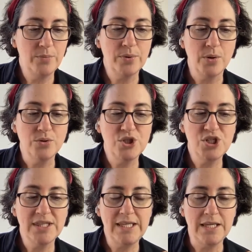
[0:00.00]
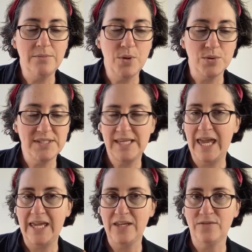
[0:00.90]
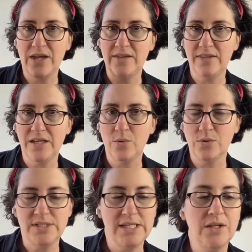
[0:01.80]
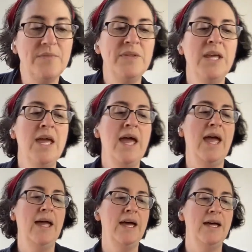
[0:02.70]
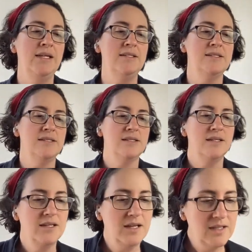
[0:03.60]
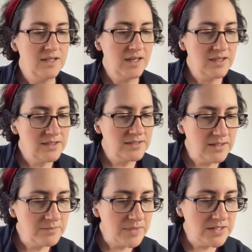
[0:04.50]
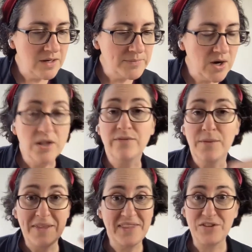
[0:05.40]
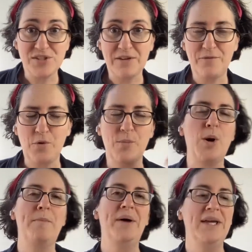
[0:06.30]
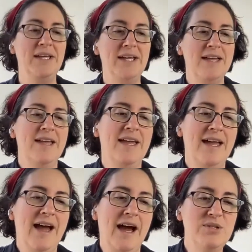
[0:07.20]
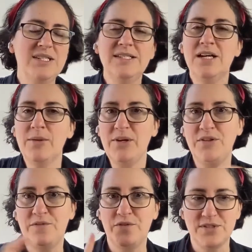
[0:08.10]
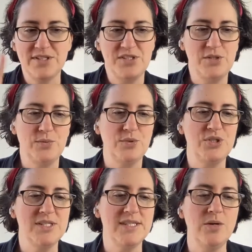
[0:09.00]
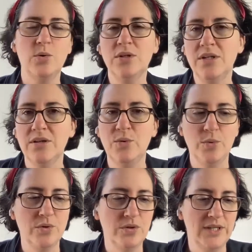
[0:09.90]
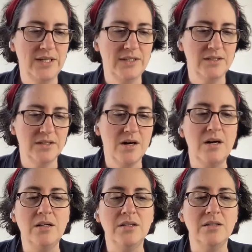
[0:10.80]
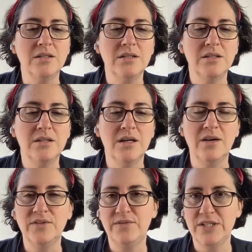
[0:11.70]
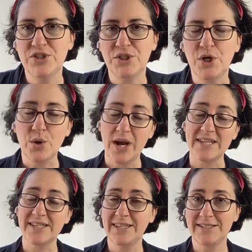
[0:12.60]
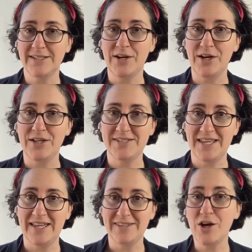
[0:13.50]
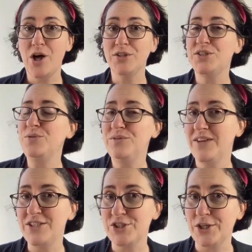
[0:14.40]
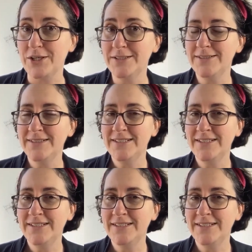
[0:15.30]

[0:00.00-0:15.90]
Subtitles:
approach the inmost cave, and the ordeal. And I think that might not be all of them. I think there's like four more, but I'm just going to talk about the first two, which is the ordinary world and the call of adventure, or as I like to say, the call to adventure,